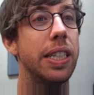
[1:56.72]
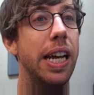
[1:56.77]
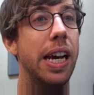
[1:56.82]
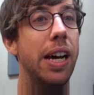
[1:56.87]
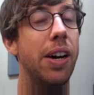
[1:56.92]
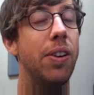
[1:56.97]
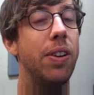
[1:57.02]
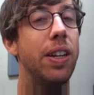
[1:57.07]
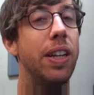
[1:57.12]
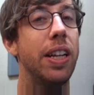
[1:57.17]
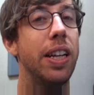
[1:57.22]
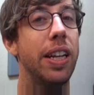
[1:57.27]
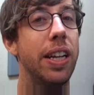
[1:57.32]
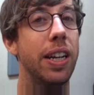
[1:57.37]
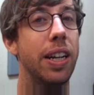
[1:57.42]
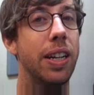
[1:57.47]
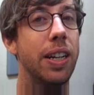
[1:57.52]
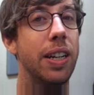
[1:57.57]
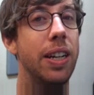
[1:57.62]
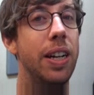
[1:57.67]
down
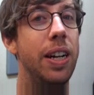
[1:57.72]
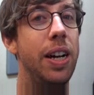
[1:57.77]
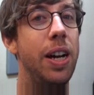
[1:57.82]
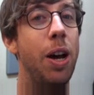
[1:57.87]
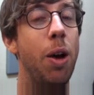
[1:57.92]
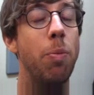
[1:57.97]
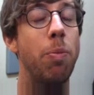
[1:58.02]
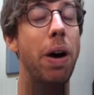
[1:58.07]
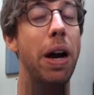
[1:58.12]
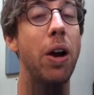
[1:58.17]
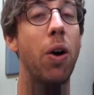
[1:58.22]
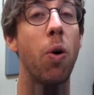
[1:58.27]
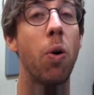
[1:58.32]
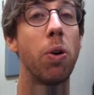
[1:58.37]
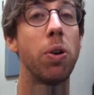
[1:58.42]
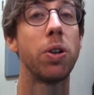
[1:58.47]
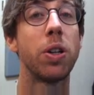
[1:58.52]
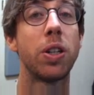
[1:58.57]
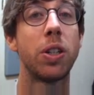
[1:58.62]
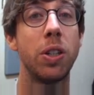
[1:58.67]
here. My
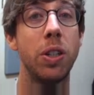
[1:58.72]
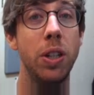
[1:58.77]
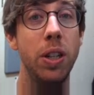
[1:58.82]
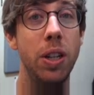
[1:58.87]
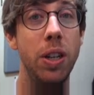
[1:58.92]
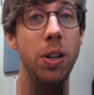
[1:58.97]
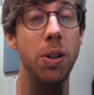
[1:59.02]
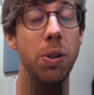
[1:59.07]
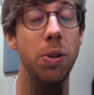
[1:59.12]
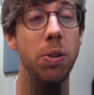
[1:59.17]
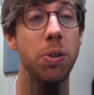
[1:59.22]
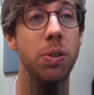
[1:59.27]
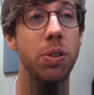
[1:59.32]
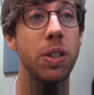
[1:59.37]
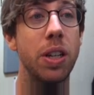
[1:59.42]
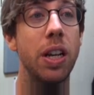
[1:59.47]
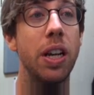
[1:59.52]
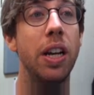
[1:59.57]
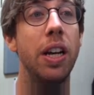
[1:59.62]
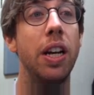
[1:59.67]
order
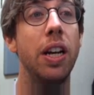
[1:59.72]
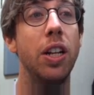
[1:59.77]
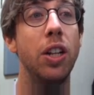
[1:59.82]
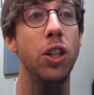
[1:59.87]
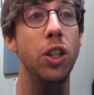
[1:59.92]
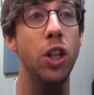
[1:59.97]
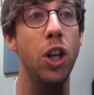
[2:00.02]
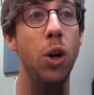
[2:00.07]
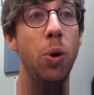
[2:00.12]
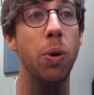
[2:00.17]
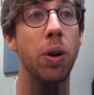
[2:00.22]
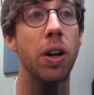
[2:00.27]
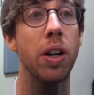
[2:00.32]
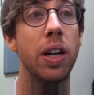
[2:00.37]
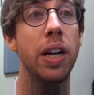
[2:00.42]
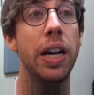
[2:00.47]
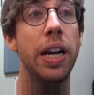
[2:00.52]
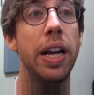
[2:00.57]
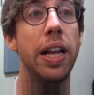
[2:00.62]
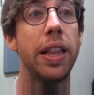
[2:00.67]
closed
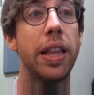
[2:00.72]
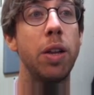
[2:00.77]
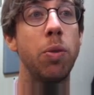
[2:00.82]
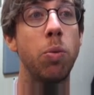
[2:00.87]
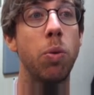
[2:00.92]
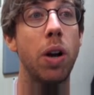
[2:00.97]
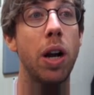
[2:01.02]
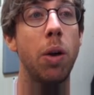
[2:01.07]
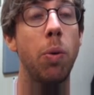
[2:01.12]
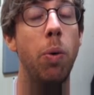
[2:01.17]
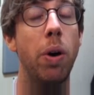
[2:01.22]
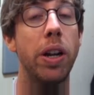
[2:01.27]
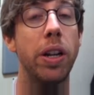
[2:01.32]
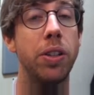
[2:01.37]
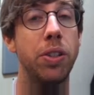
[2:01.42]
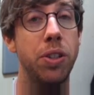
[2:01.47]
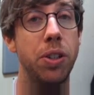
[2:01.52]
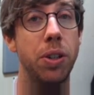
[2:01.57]
lower than where I wanted